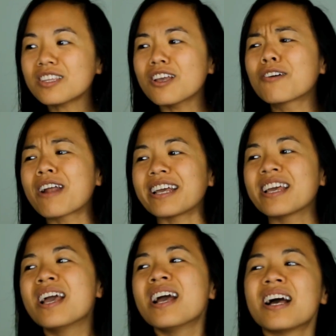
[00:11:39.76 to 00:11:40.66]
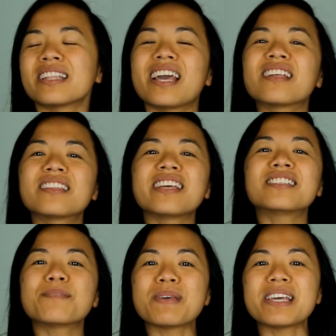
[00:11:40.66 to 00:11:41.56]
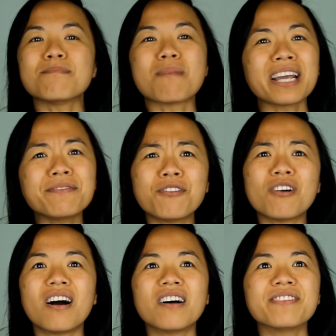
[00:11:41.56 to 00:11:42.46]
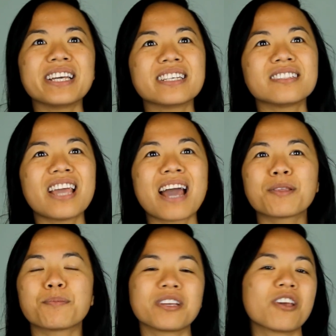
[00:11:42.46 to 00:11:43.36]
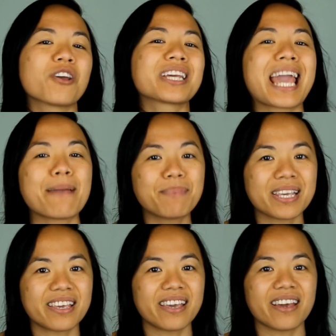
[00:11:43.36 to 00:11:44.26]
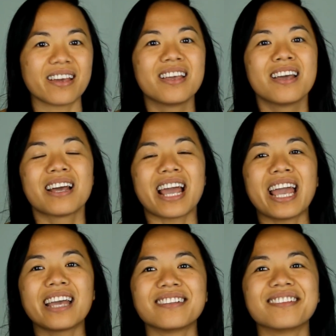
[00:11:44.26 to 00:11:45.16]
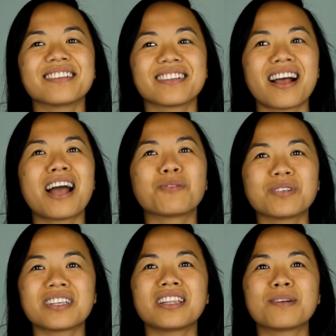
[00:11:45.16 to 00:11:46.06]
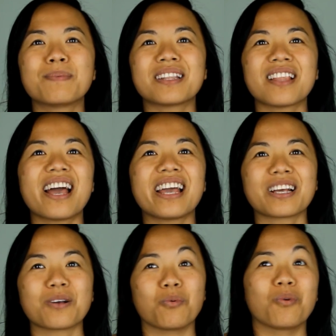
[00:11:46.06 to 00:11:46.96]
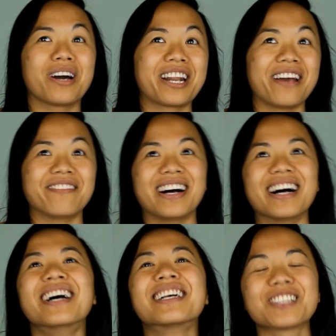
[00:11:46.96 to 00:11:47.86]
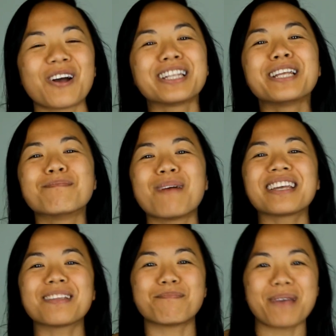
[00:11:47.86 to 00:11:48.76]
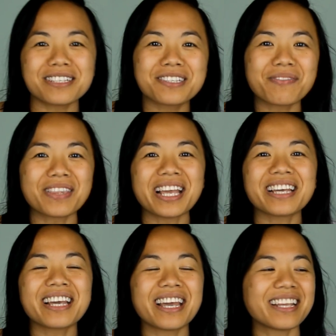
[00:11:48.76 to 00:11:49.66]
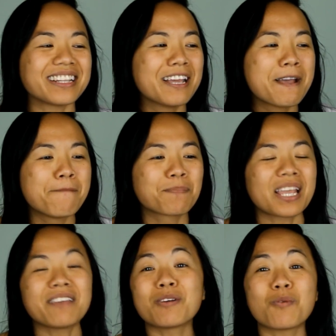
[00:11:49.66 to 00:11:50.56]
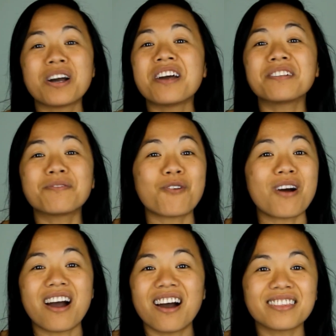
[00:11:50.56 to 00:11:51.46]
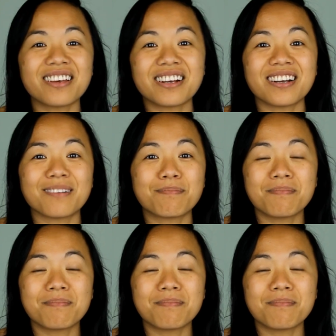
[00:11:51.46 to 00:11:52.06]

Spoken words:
All right. The other thing to be mindful of is you have to bring your own camping gear. And I was a little bit like, whatever. So I didn't buy the best of things. And if it weren't for other